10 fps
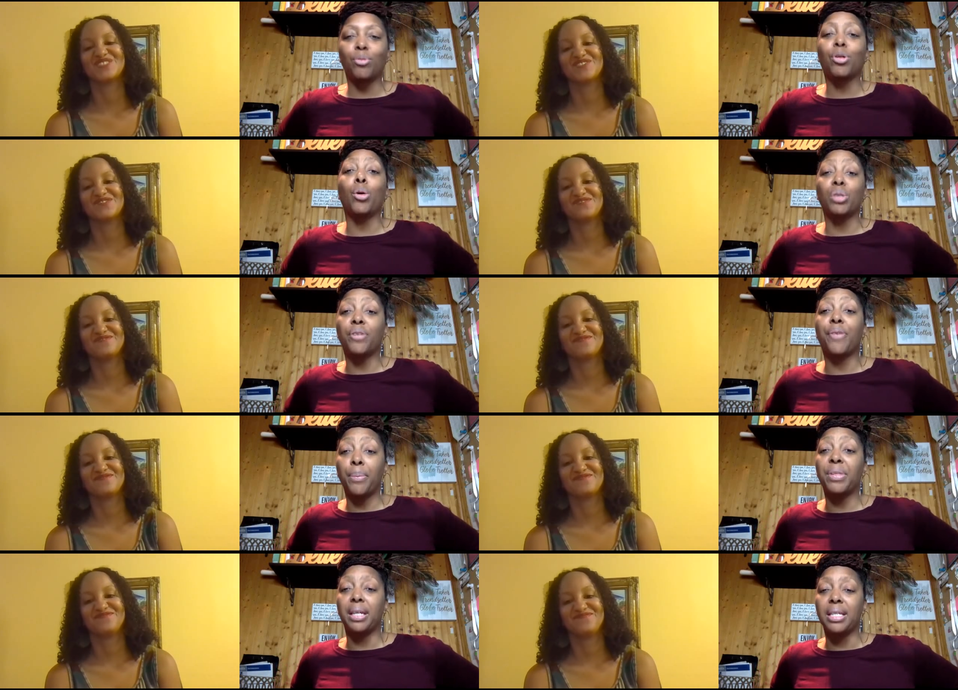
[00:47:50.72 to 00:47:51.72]
Speaker 1: coaching
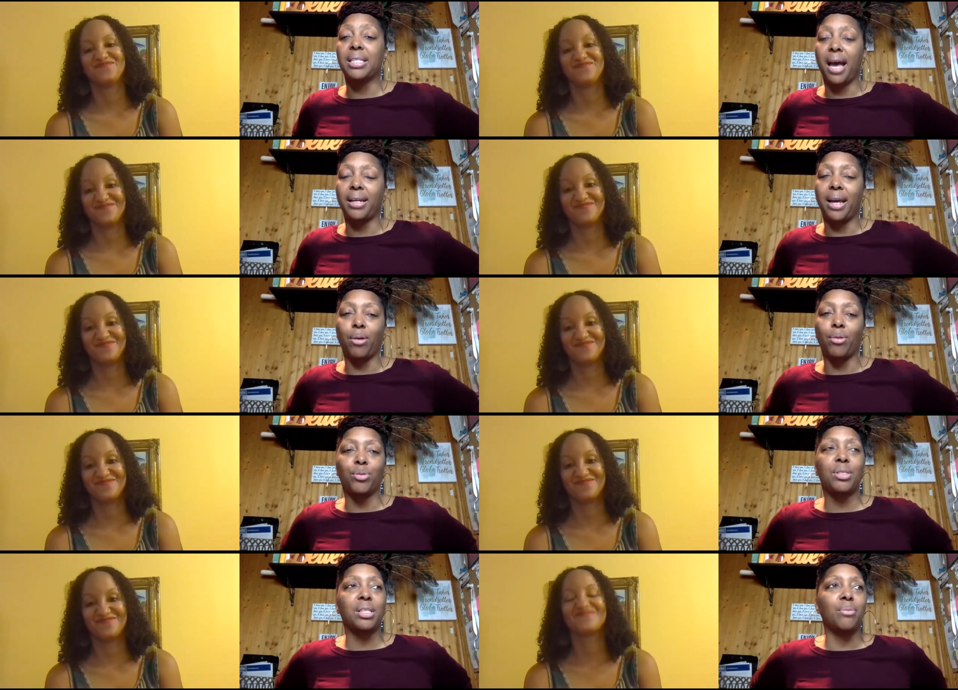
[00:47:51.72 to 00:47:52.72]
from the inside out. You'll
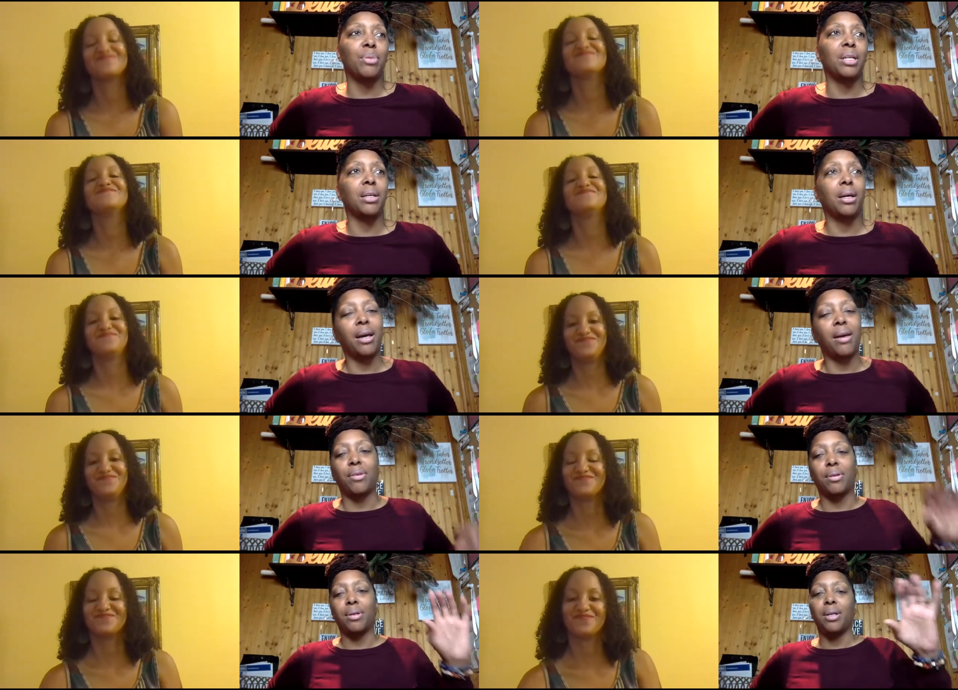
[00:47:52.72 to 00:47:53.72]
see me mm-hmm. uh, have
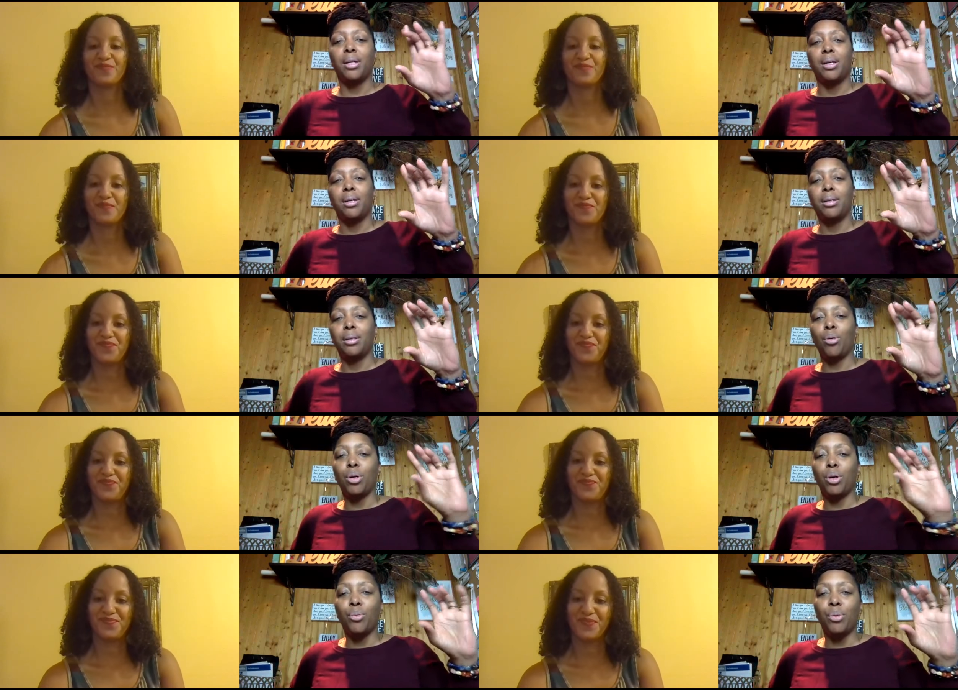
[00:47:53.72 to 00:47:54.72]
a
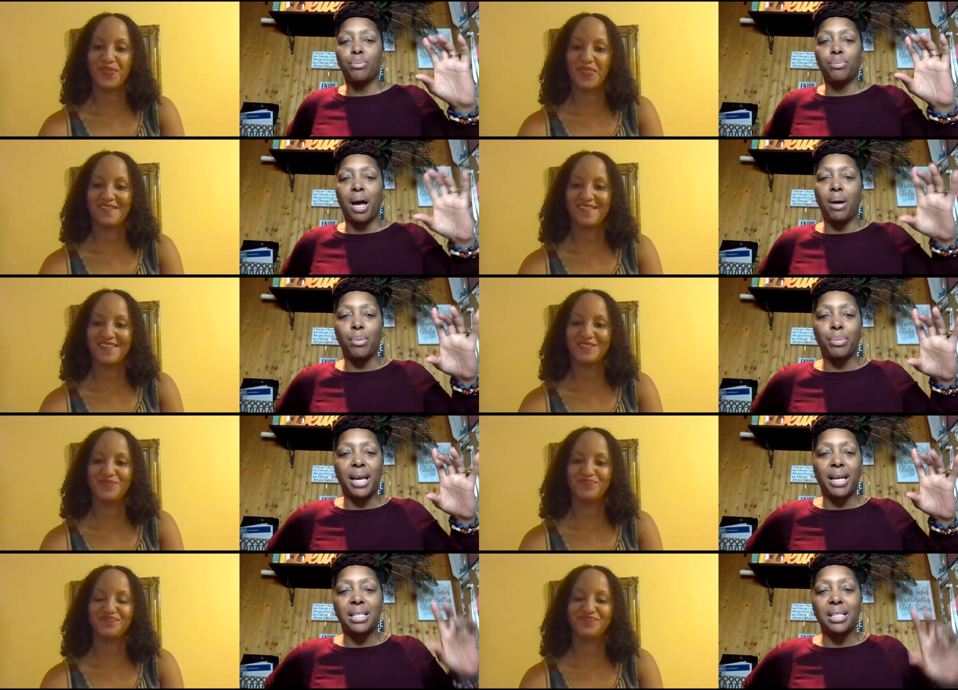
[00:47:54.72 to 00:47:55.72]
logo with I'm a
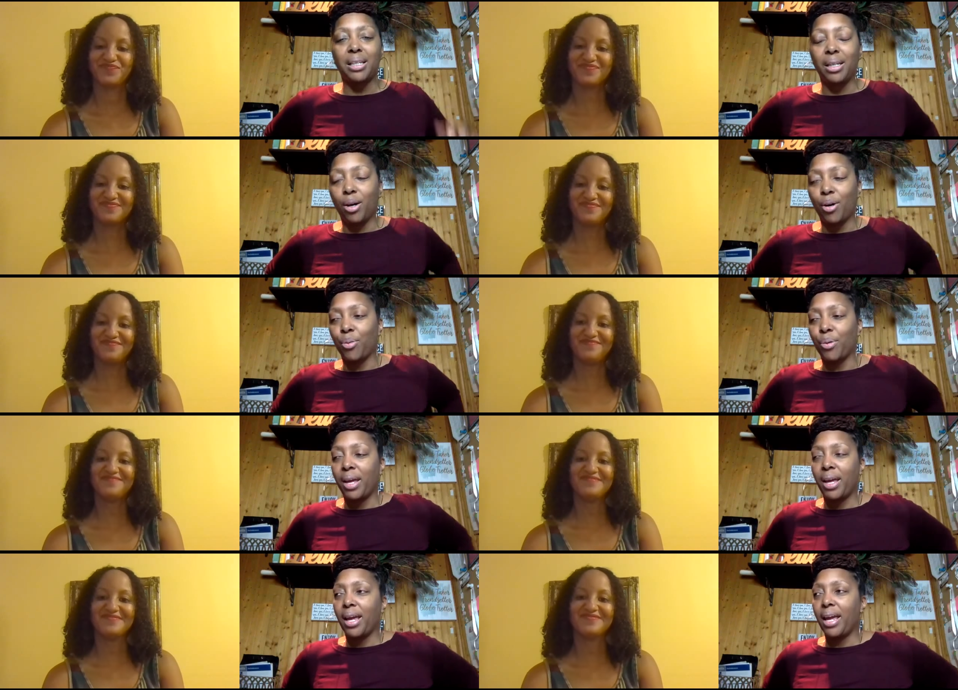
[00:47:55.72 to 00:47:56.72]
Black CEO,
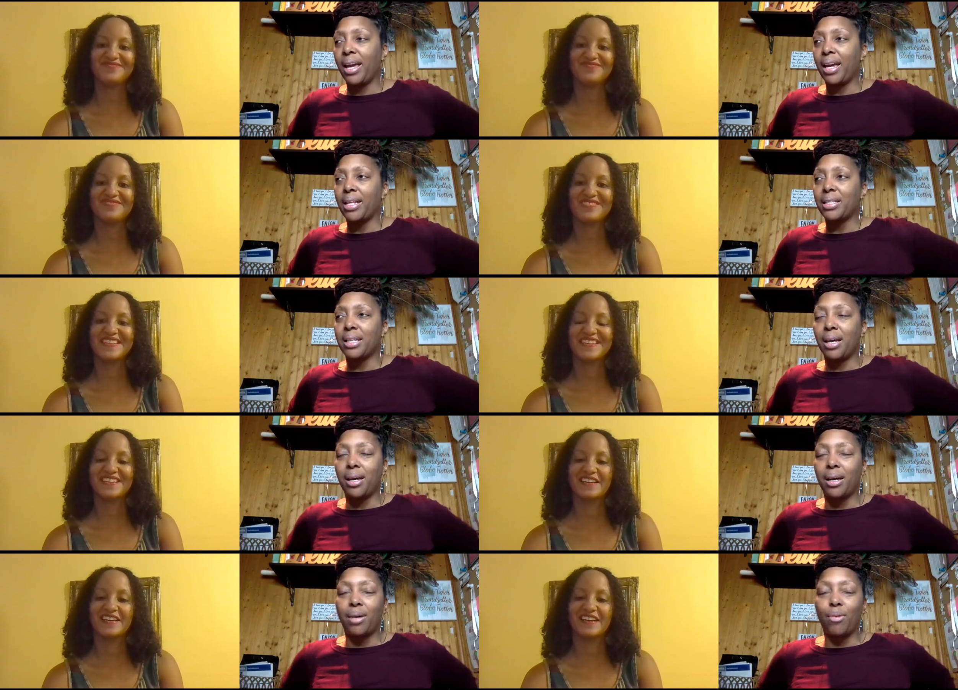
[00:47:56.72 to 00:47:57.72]
and
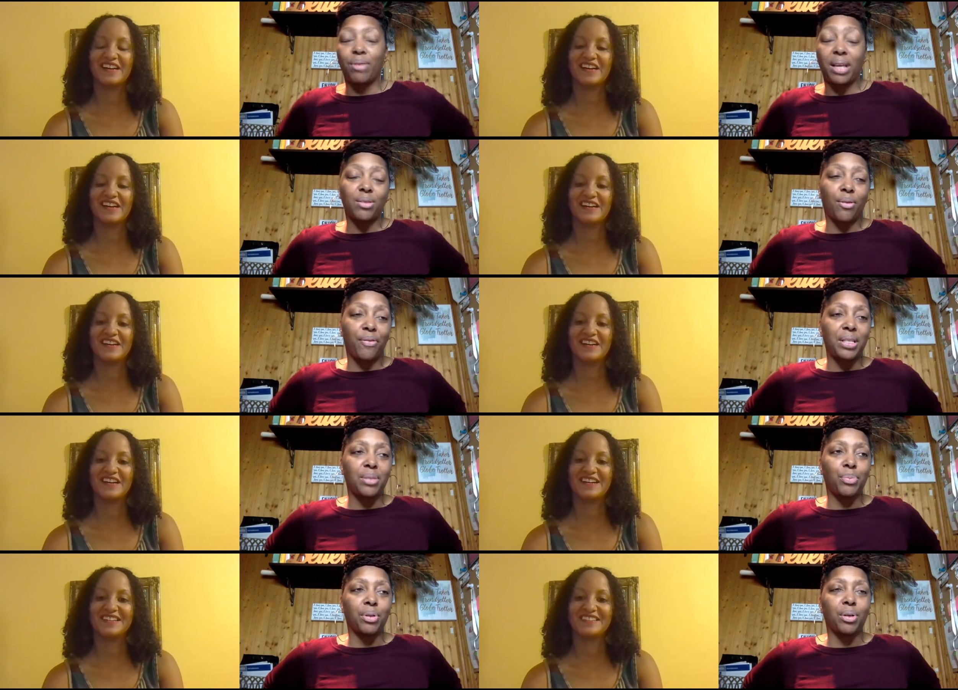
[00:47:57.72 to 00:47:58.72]
uh, on, that's on
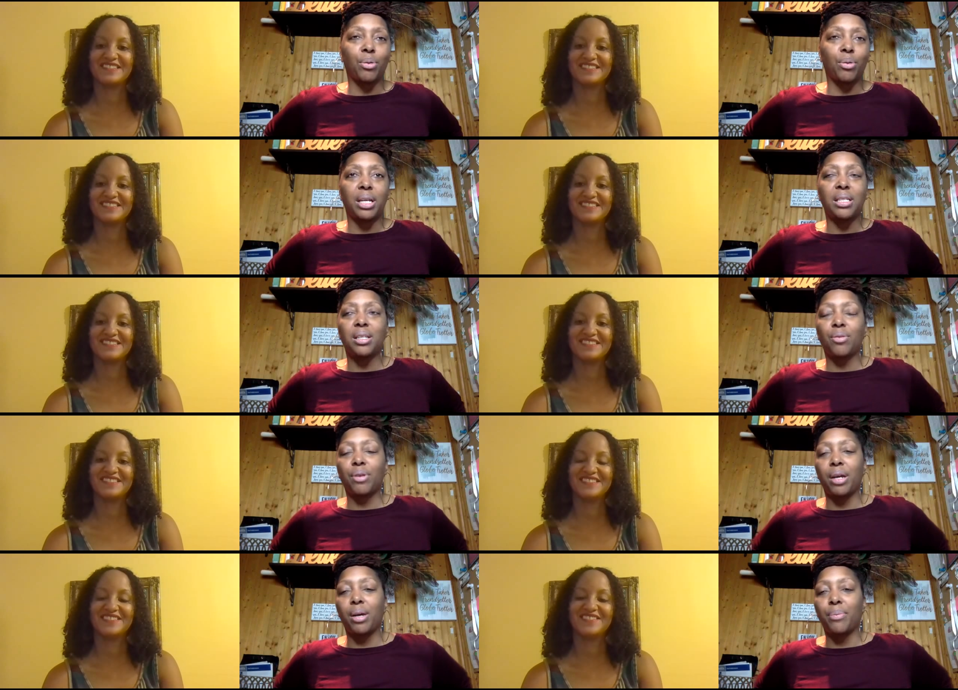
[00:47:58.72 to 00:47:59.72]
Facebook. On
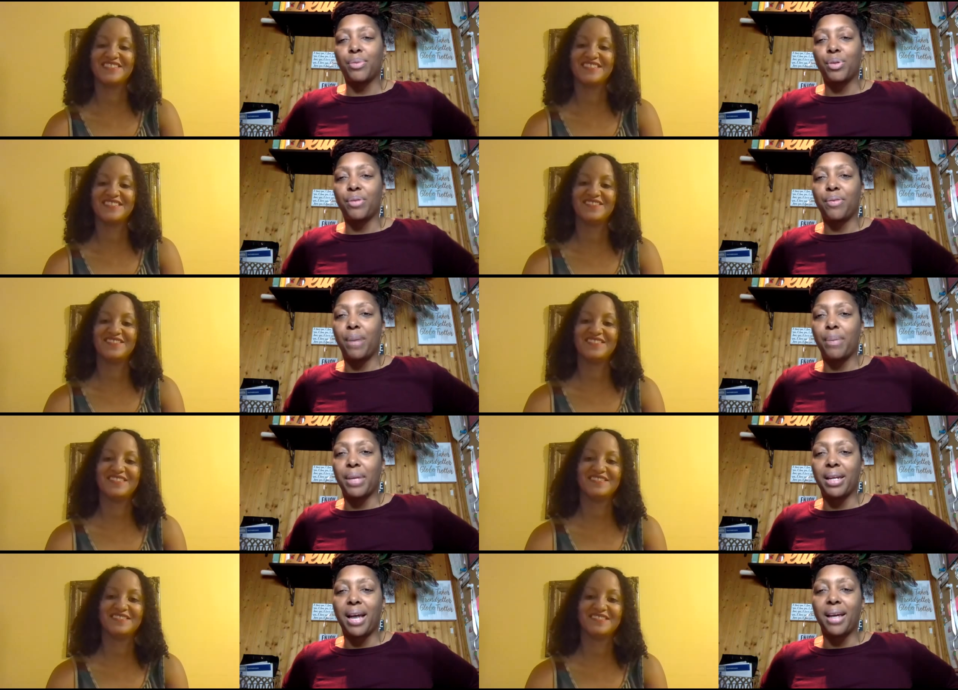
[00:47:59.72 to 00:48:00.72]
Instagram, you can find me
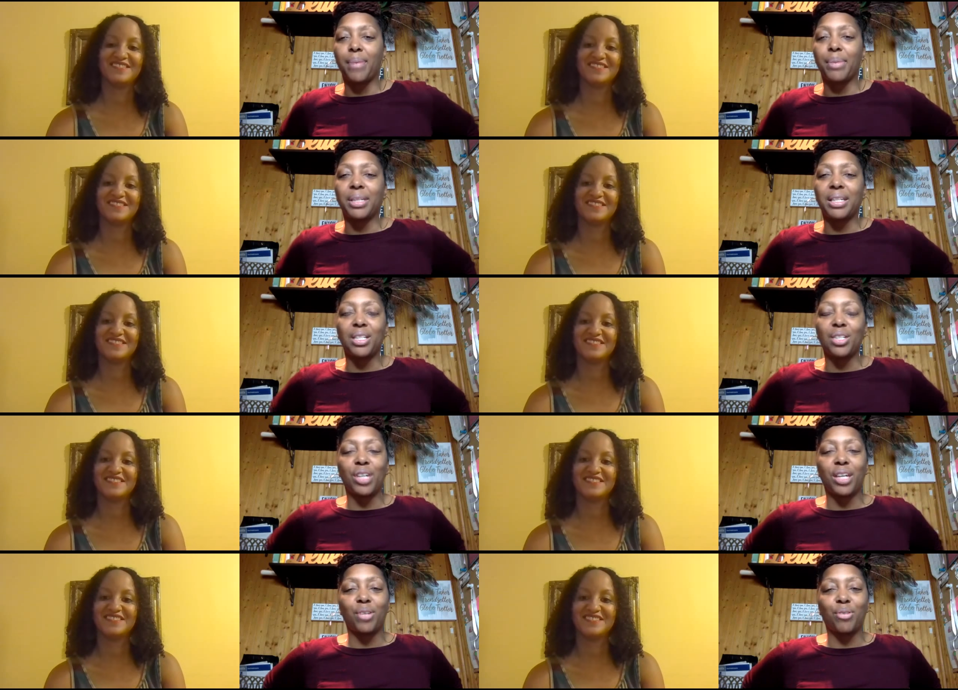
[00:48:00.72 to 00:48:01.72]
at I am Alisa
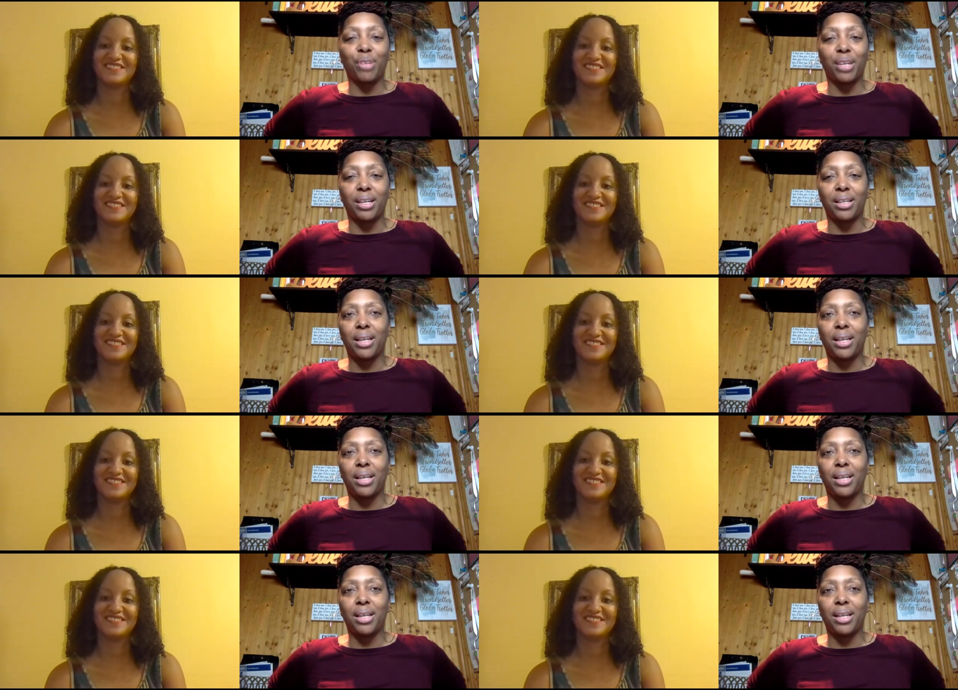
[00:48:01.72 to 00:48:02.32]
J Green.